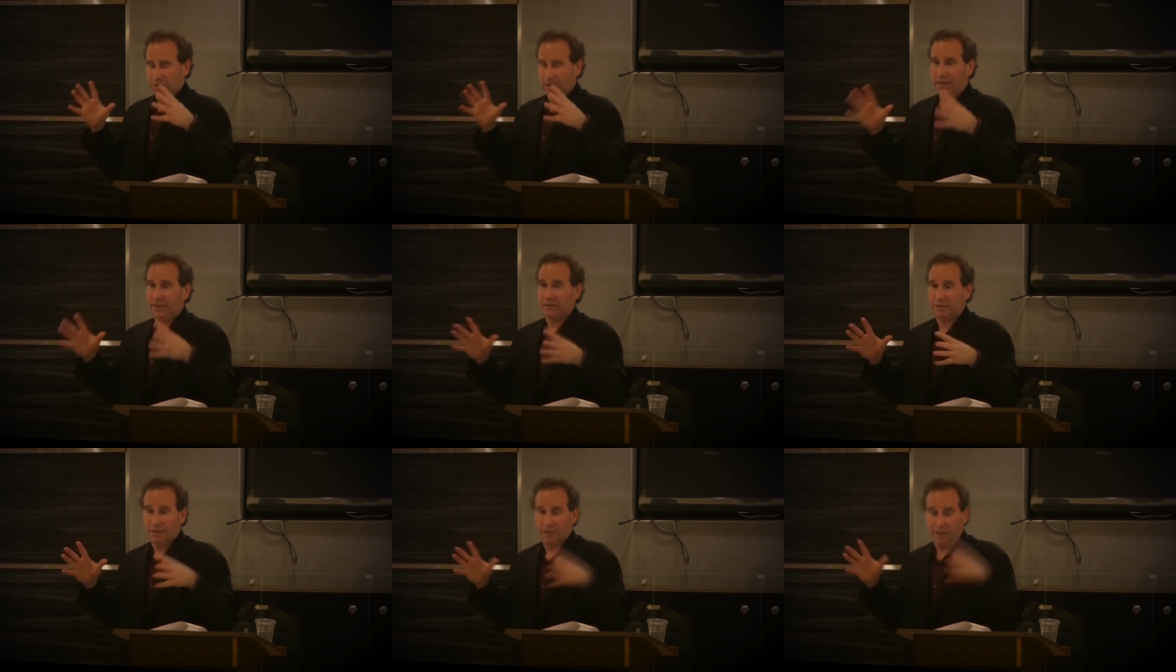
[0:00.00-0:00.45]

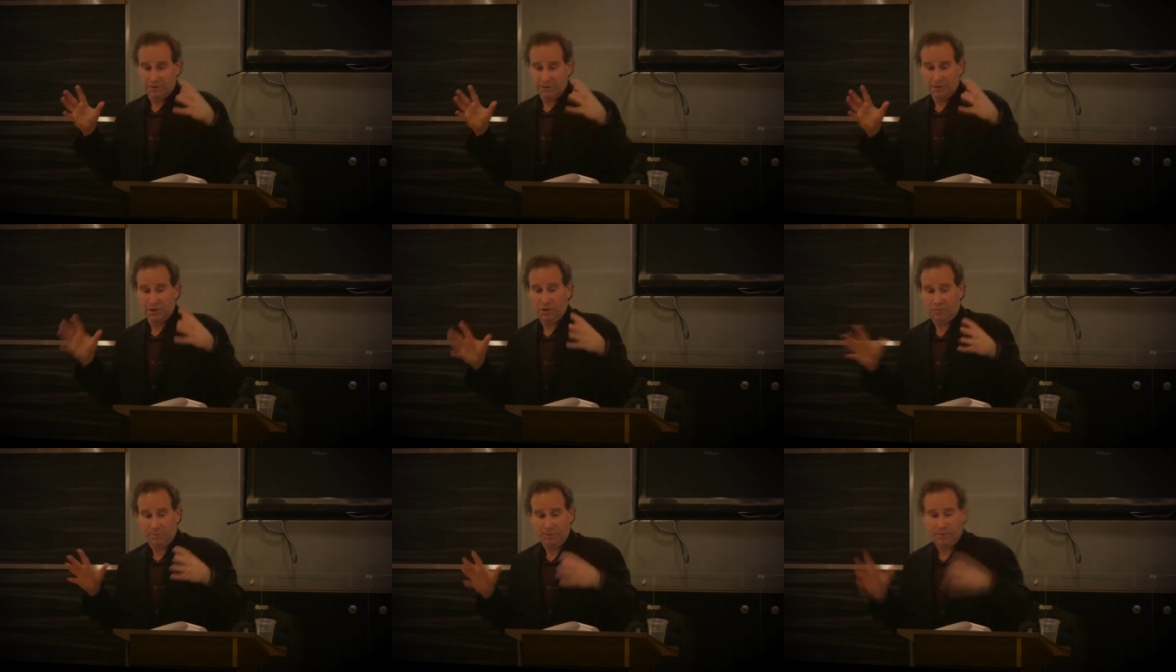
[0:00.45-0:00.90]
and and
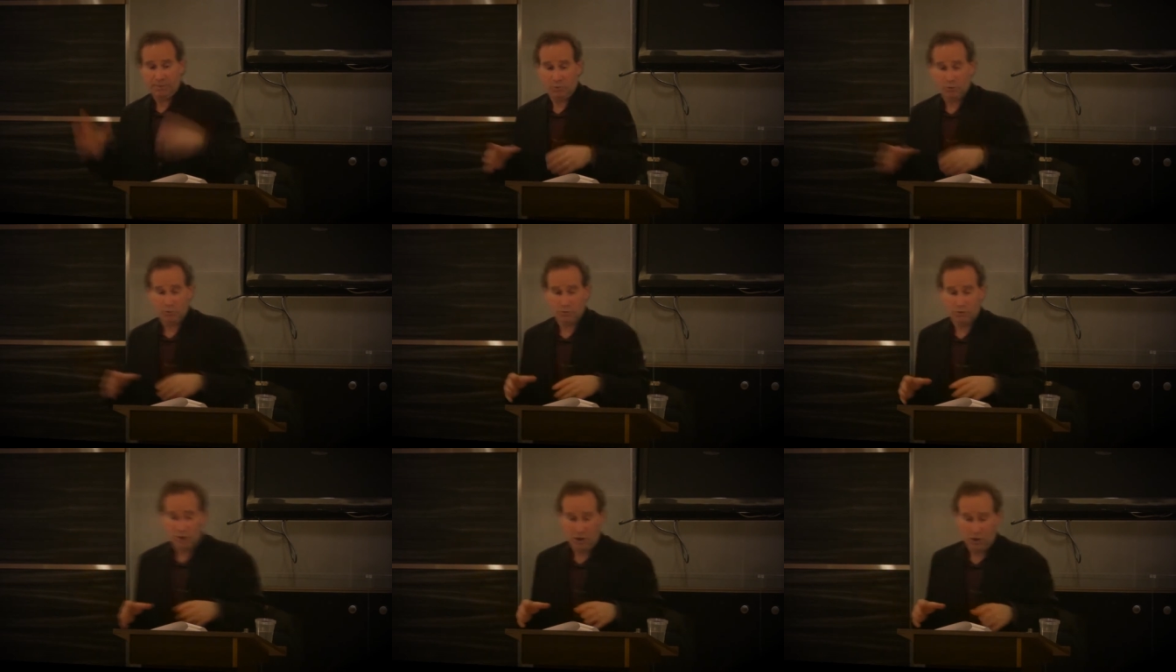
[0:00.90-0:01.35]
you know people
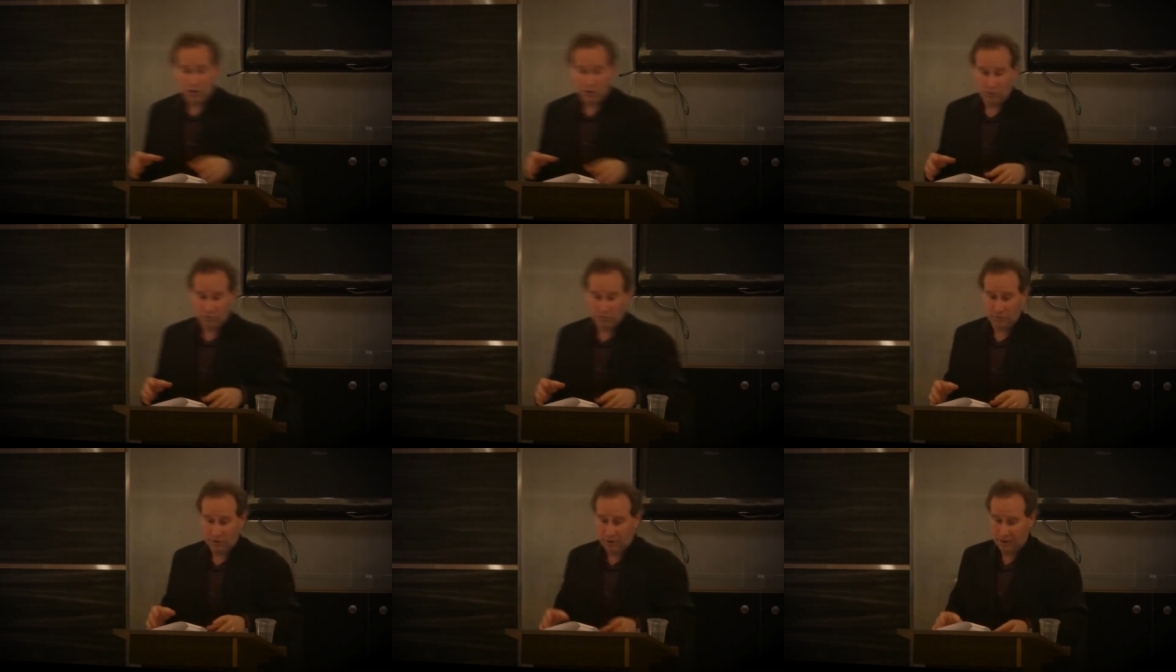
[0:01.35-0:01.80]
who
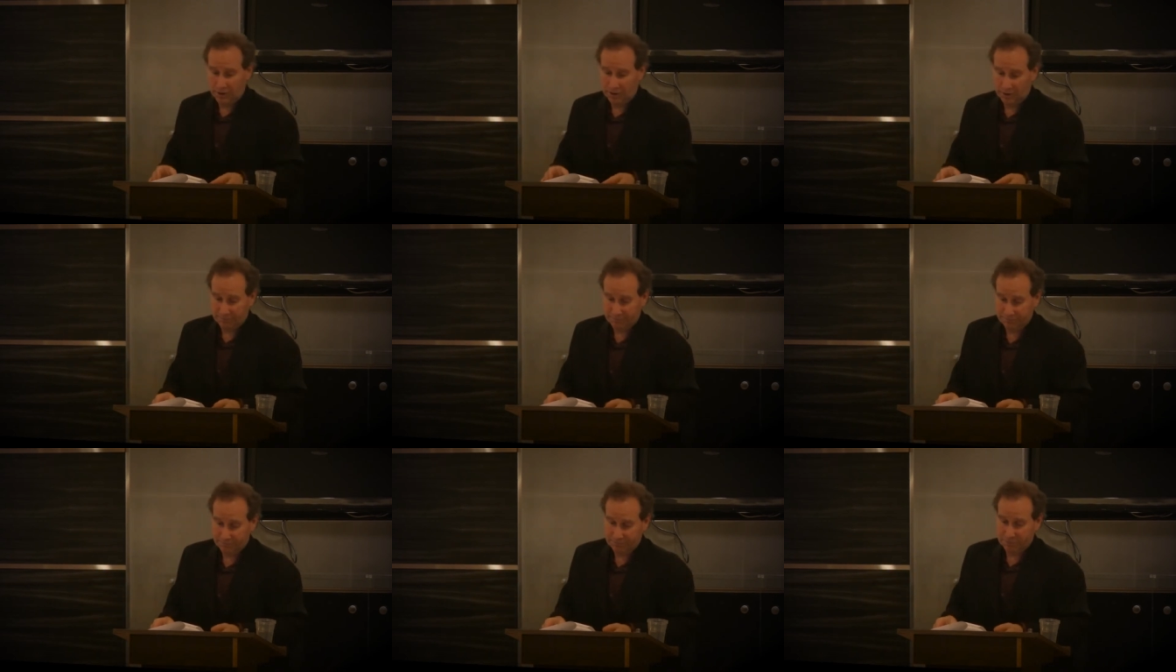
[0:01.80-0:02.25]
know.
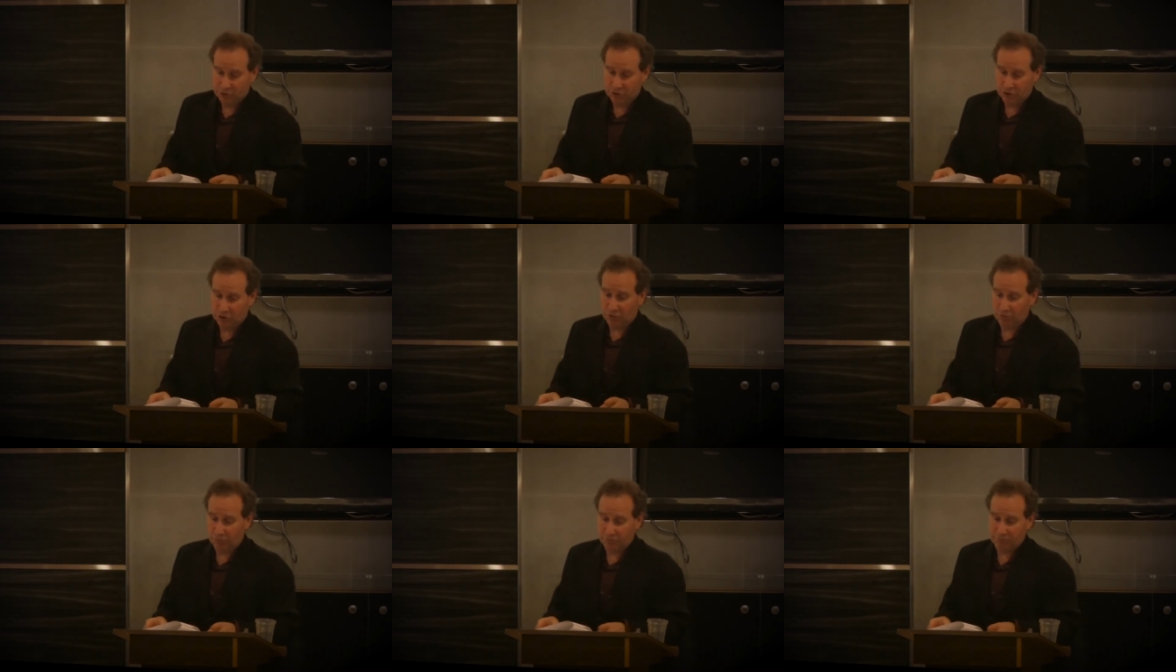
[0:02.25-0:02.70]
Um,
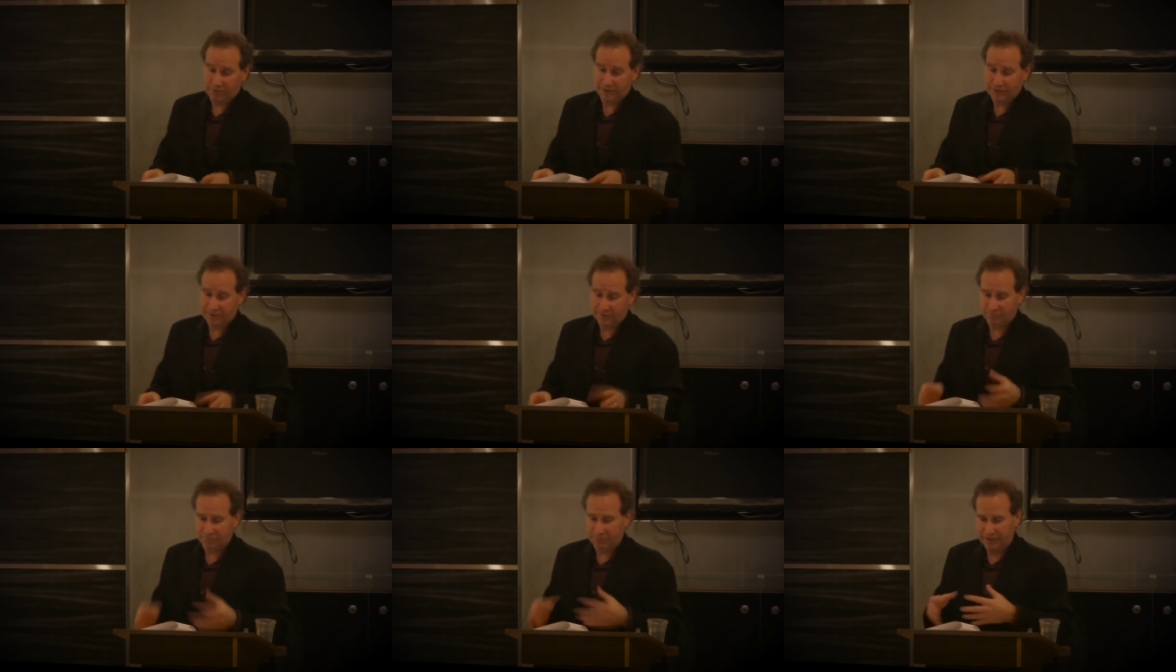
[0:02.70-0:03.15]
so
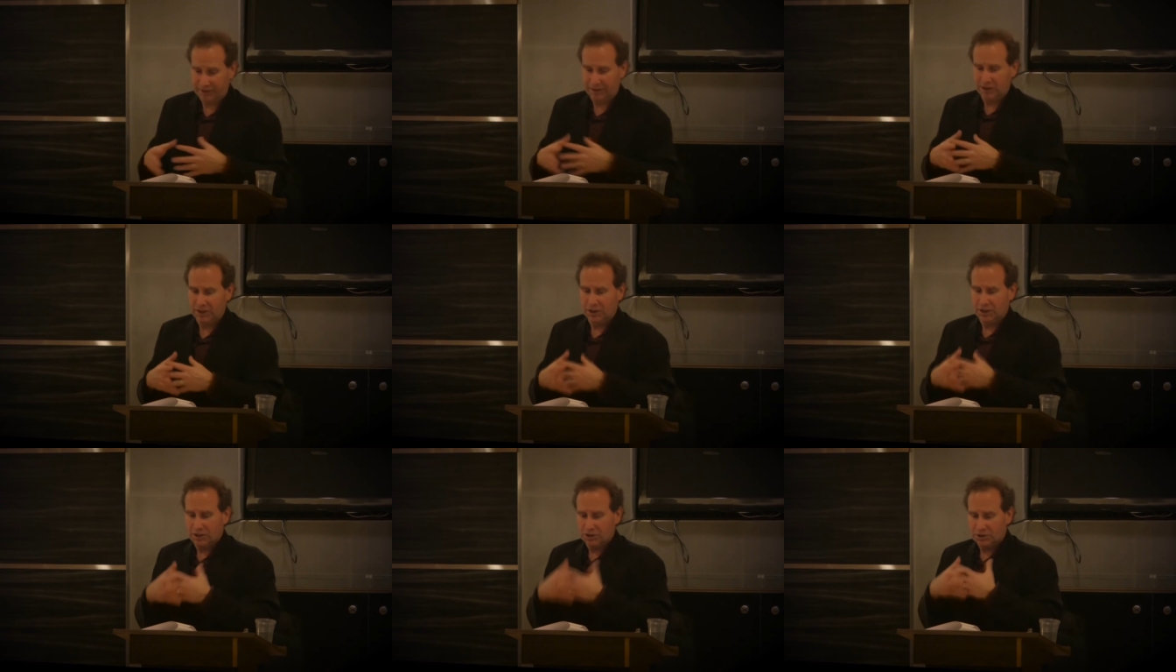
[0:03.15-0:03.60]
that's a,
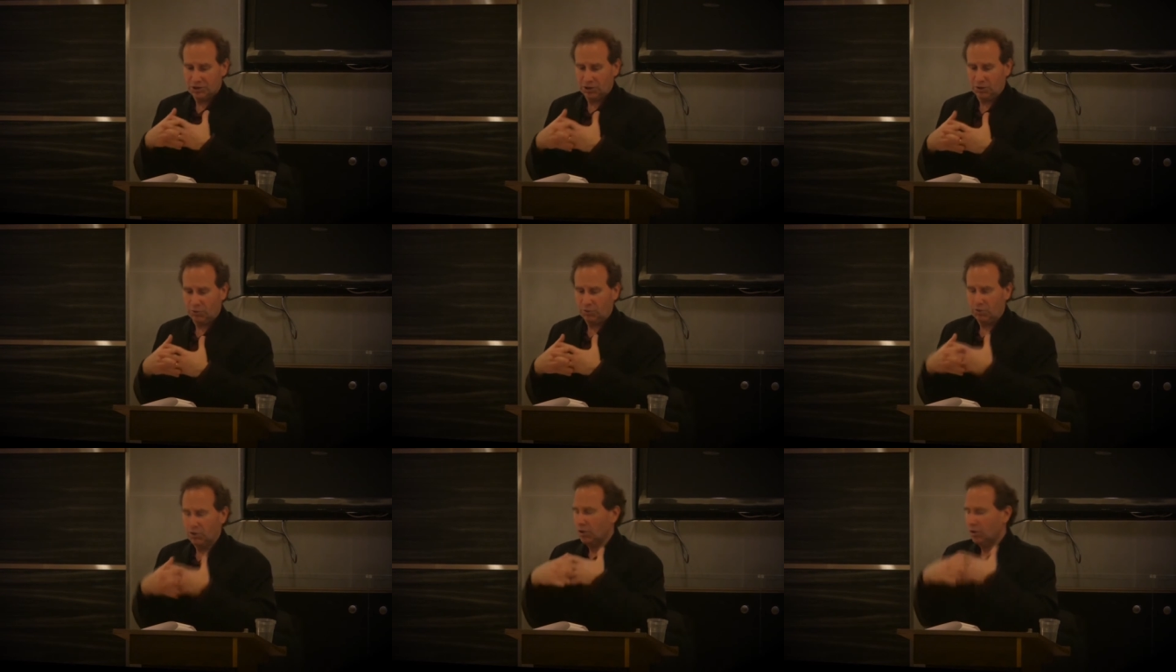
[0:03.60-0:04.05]
but
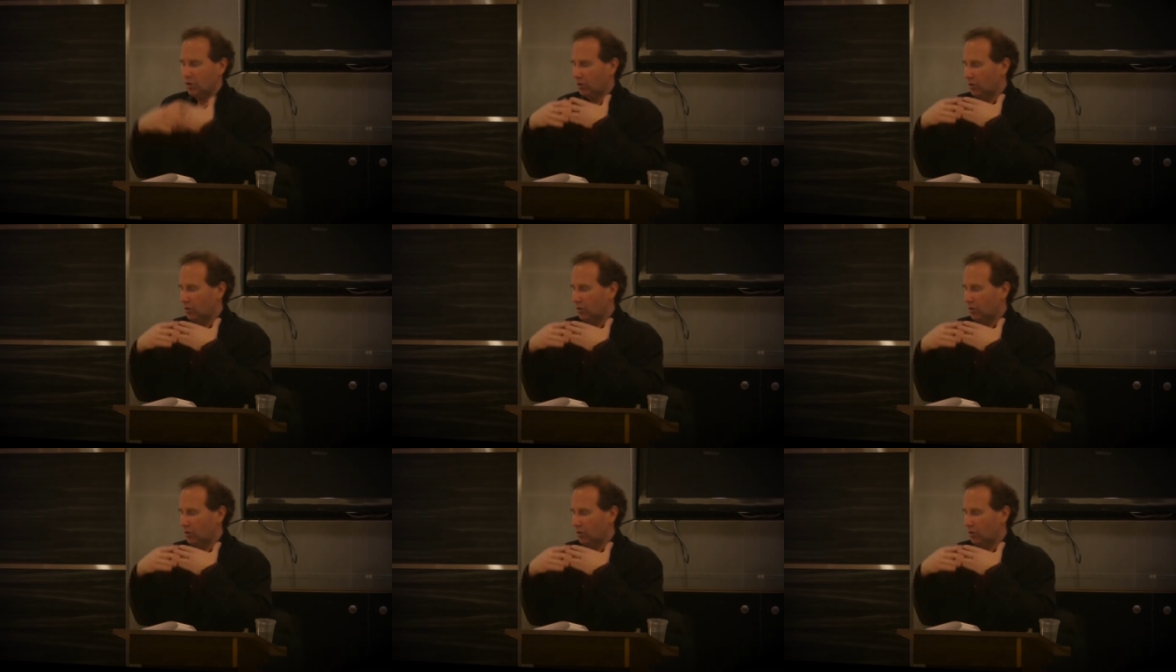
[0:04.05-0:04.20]
so